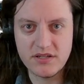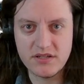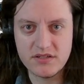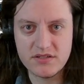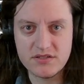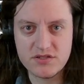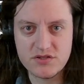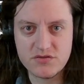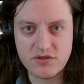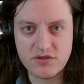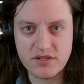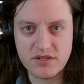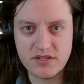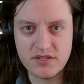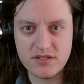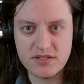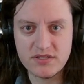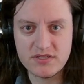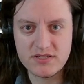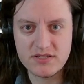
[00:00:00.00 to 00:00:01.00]
strengthen
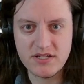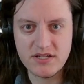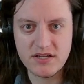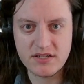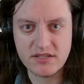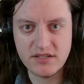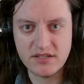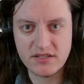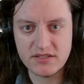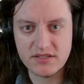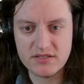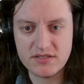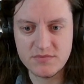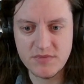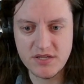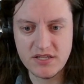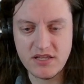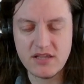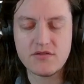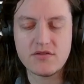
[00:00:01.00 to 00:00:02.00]
his deck against
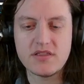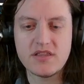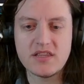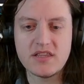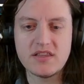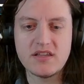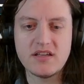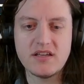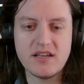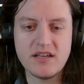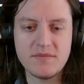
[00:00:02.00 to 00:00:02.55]
me. The other thing that,